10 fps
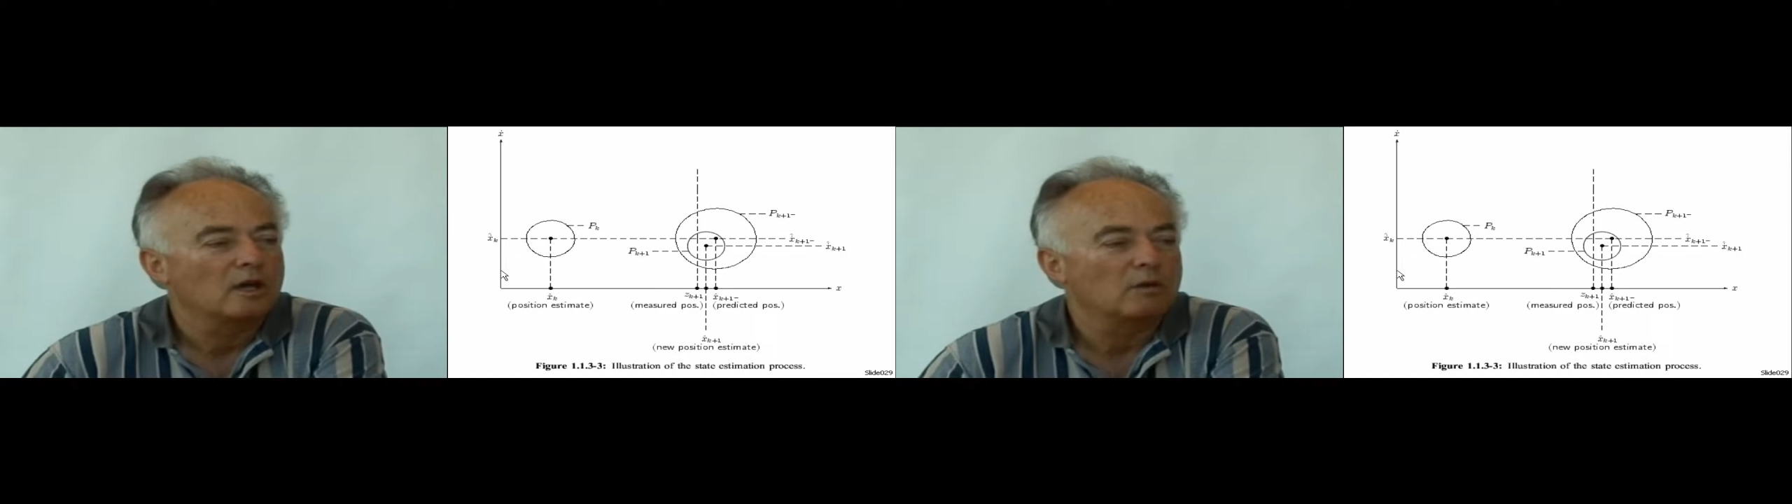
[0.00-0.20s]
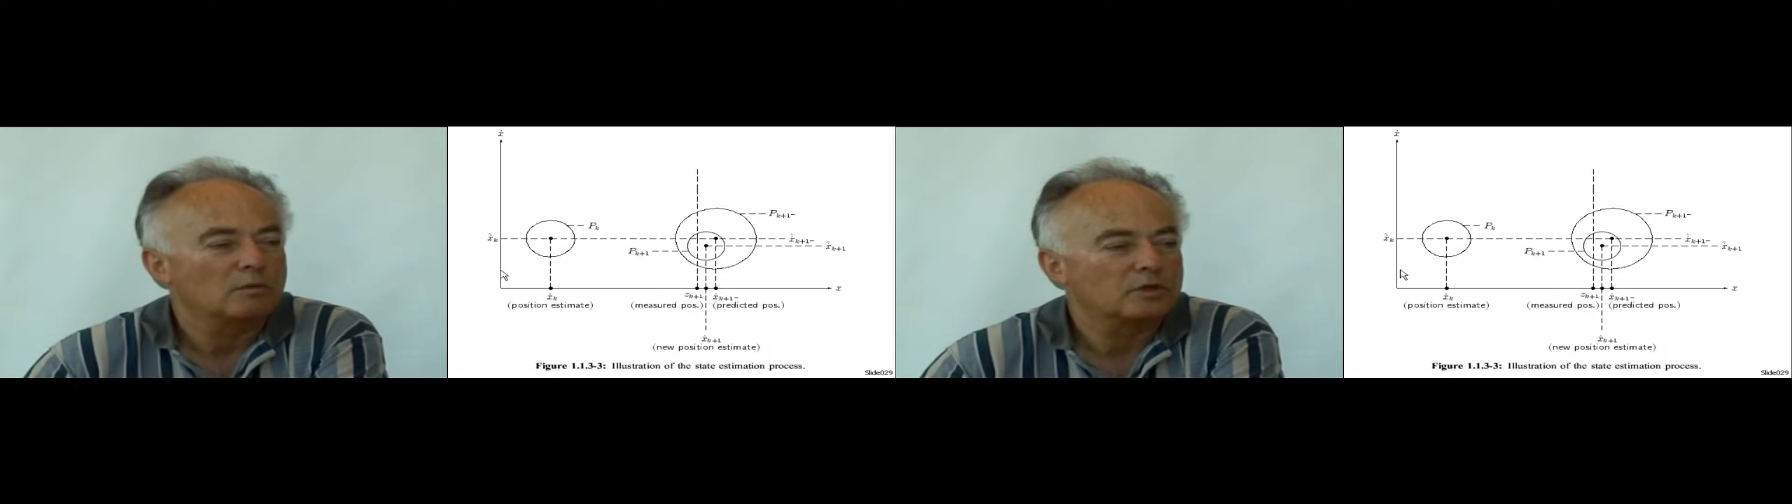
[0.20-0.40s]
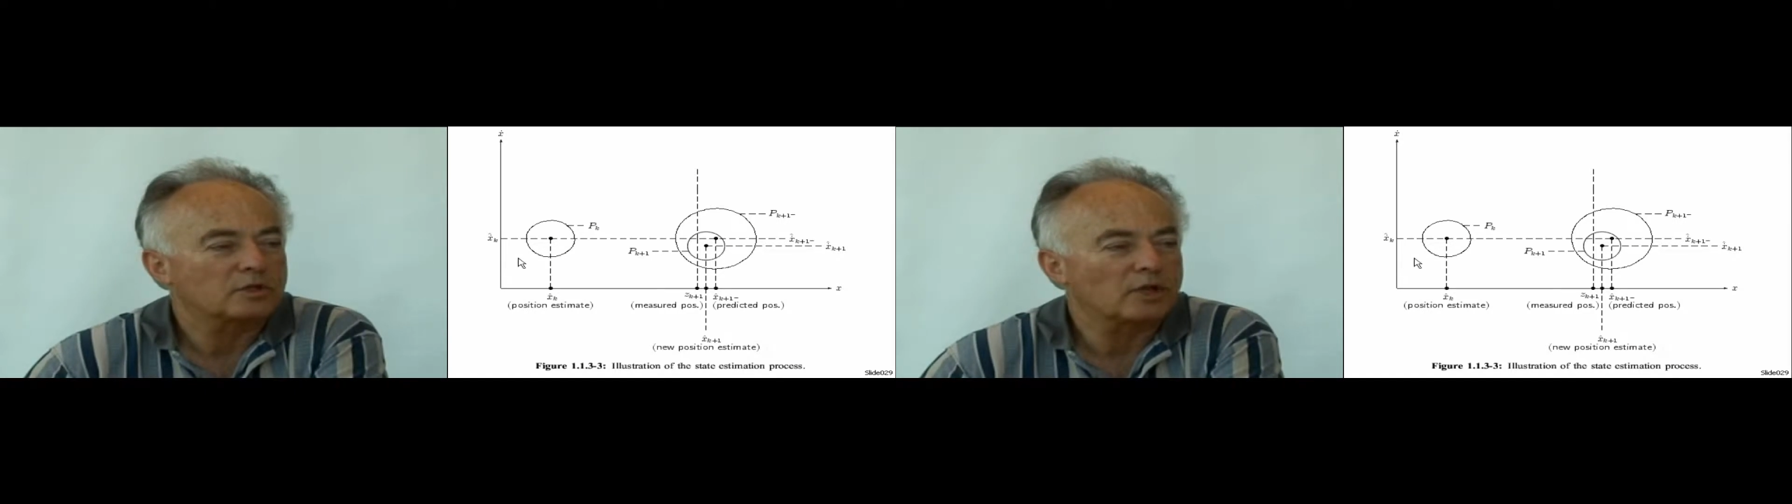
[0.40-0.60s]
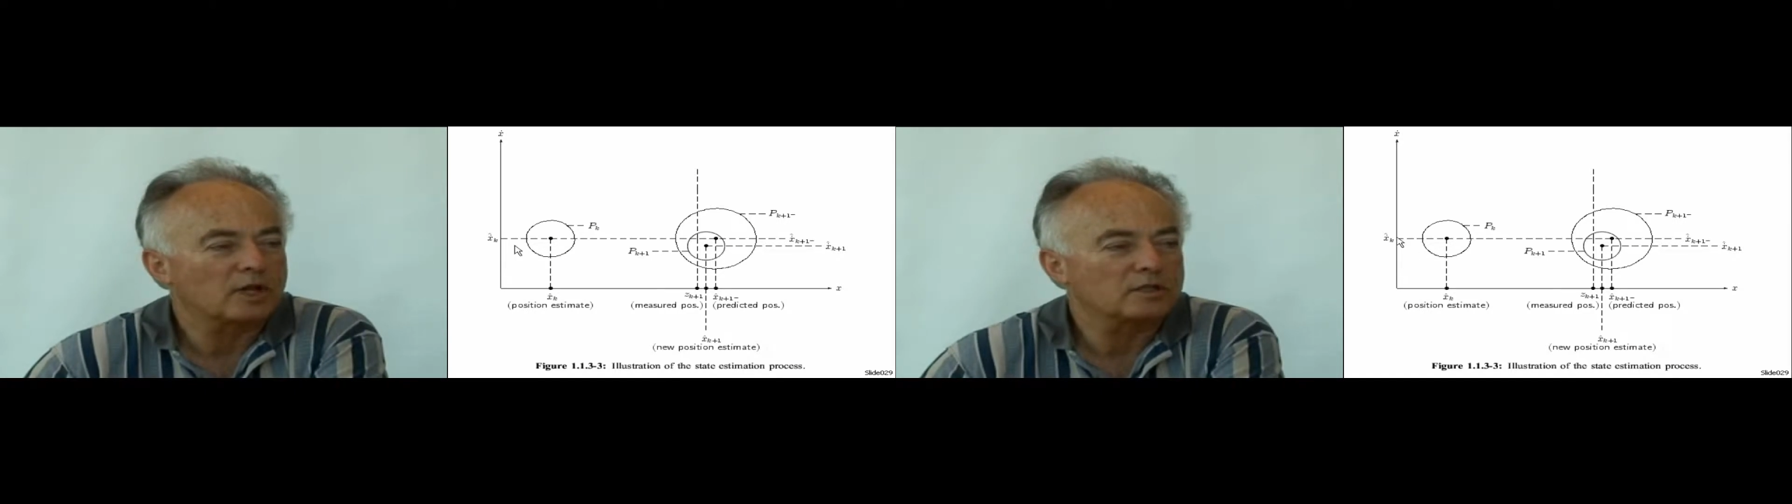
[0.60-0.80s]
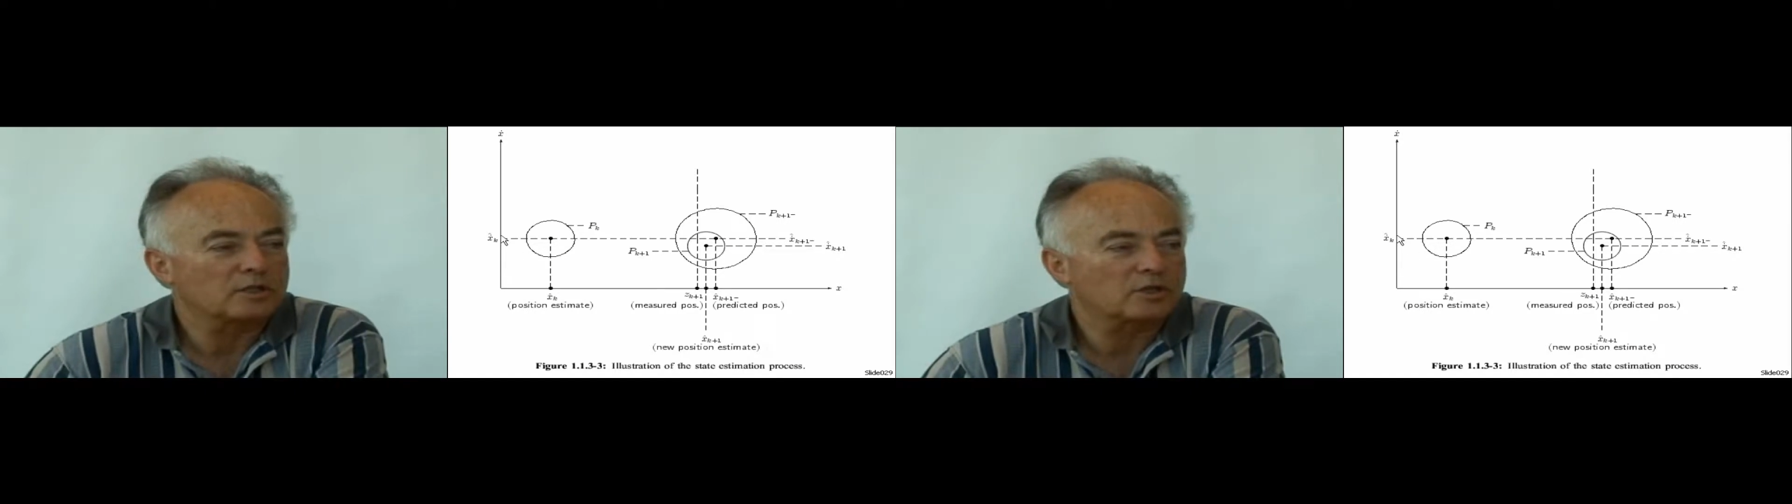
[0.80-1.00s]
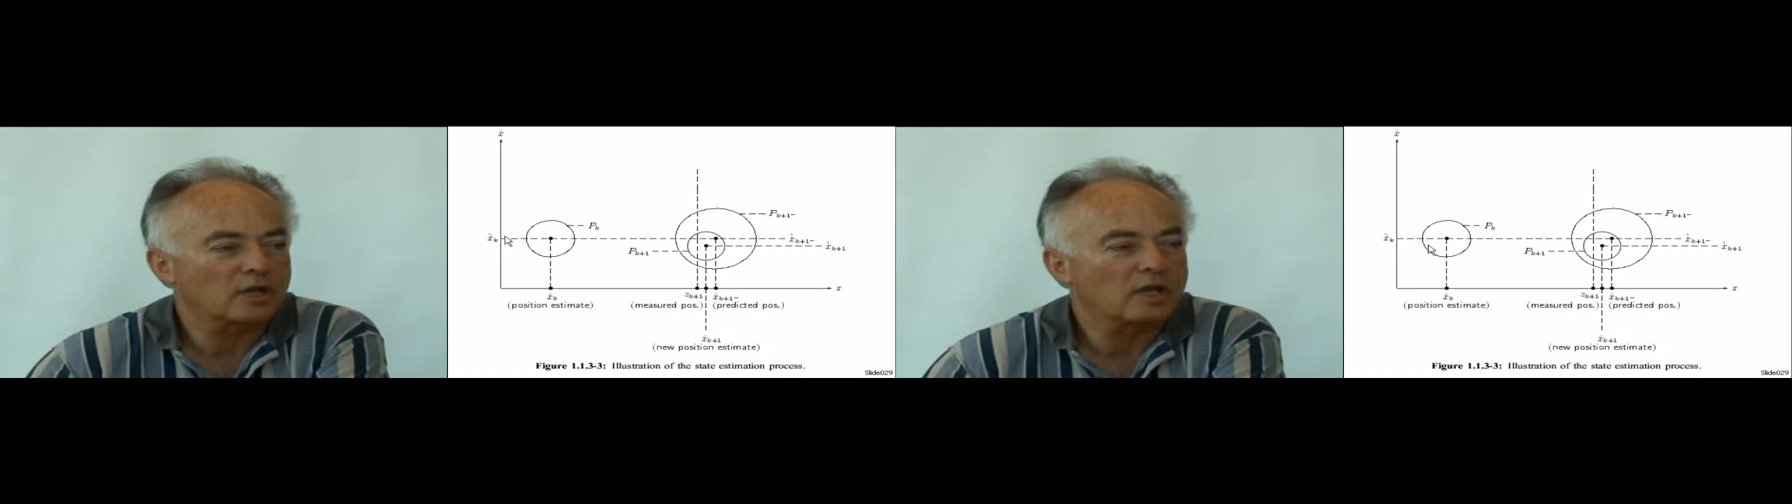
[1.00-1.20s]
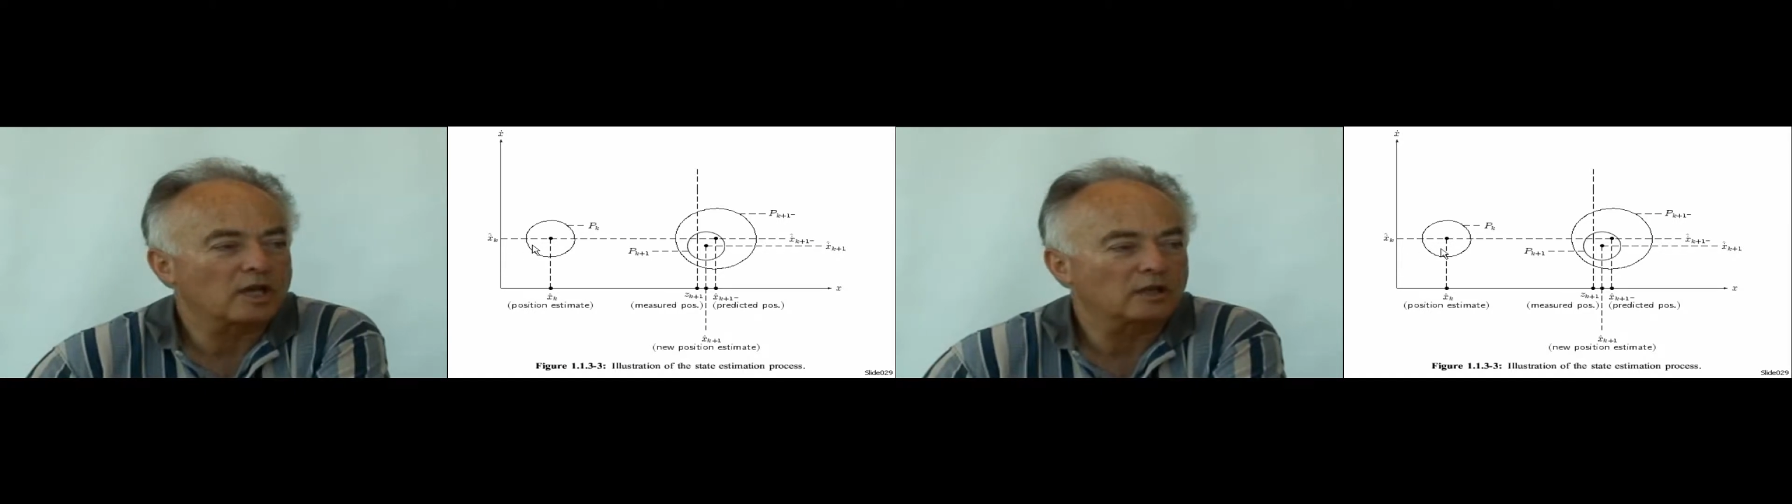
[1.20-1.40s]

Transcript: We start, say,